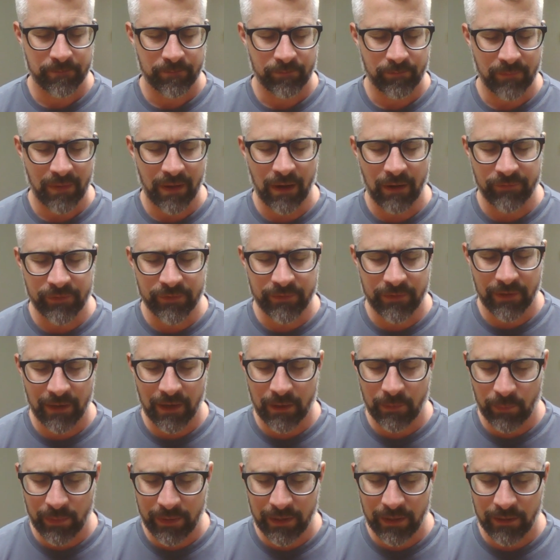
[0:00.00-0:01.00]
May every day
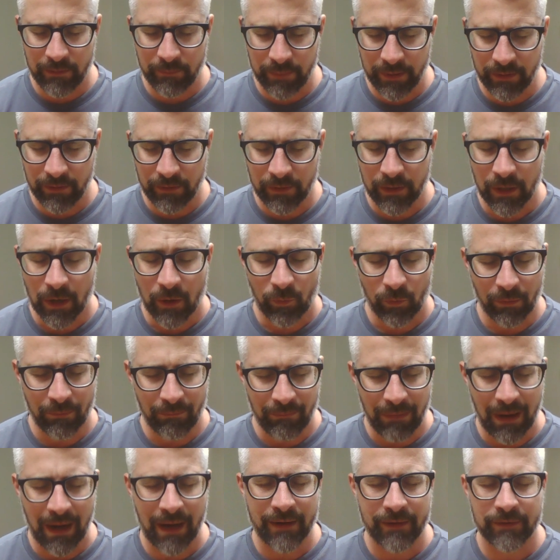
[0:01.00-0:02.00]
we be
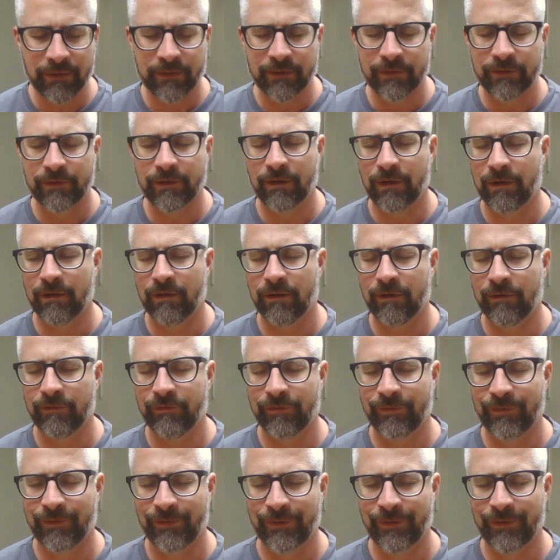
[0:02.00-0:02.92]
reminded of